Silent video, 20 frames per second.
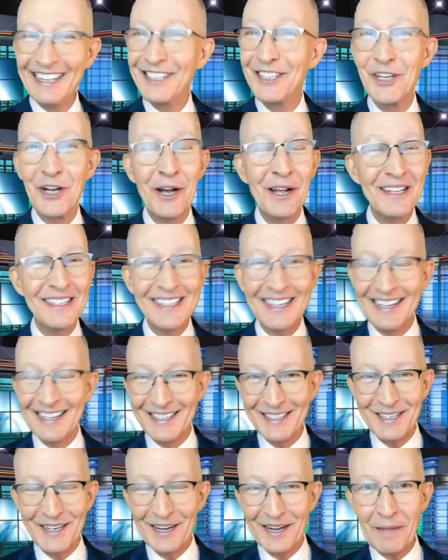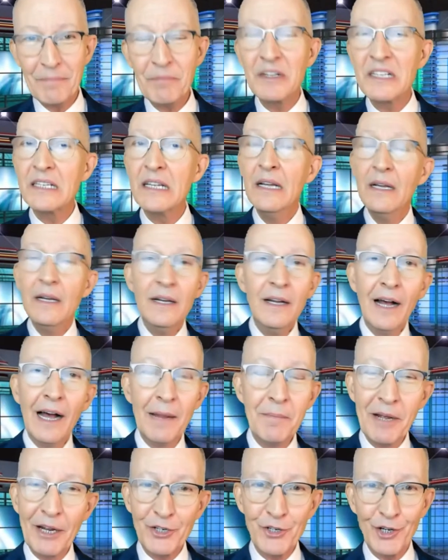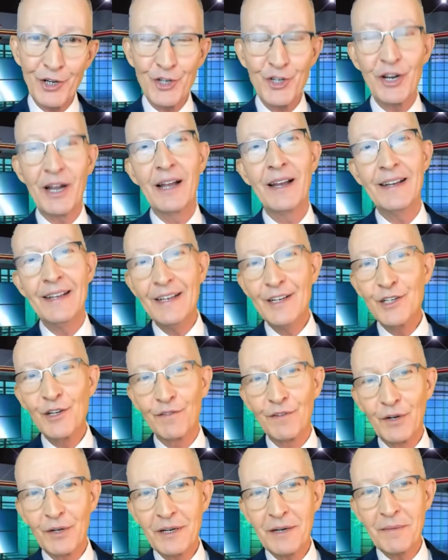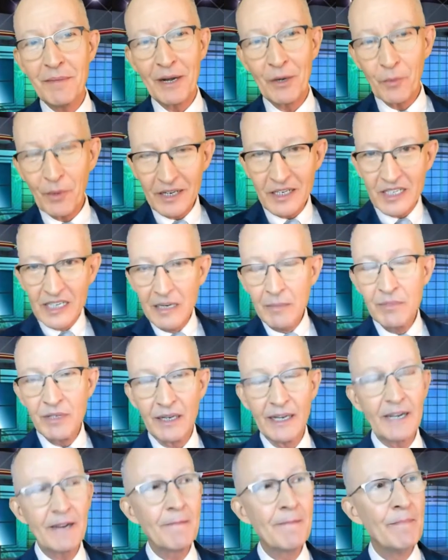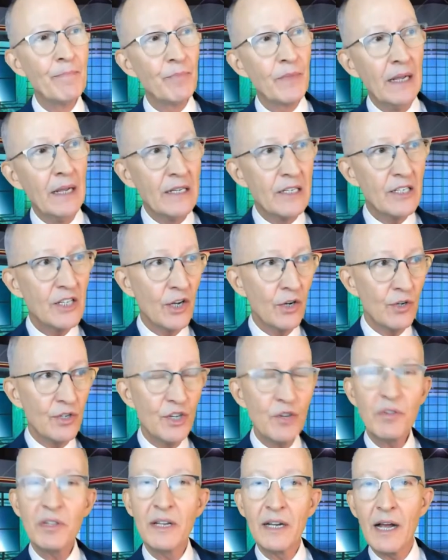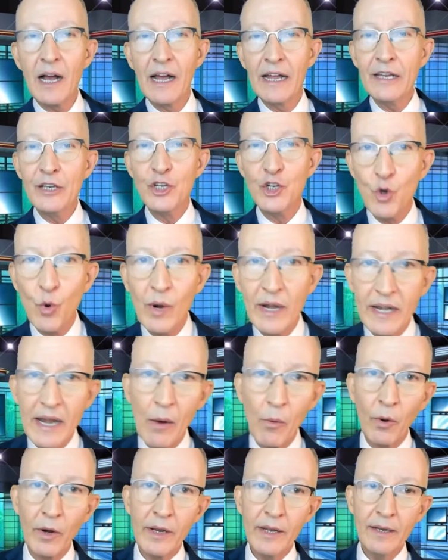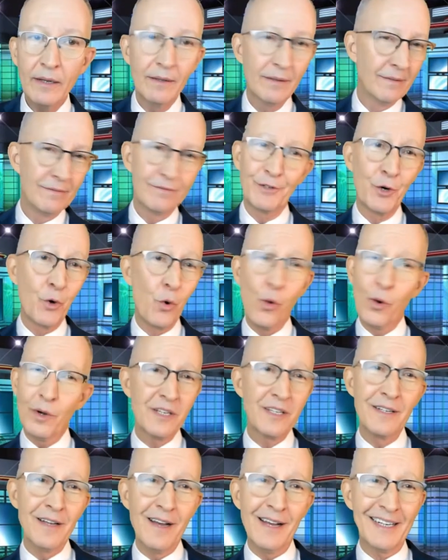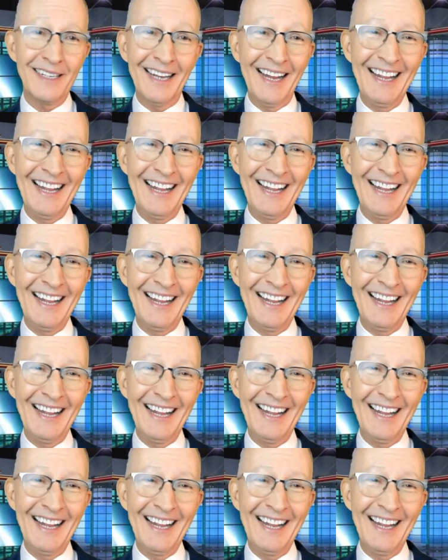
John's hand's not up because I'm actually shy and introverted, no matter what it seems like. So, do you think I enjoy networking? Of course not.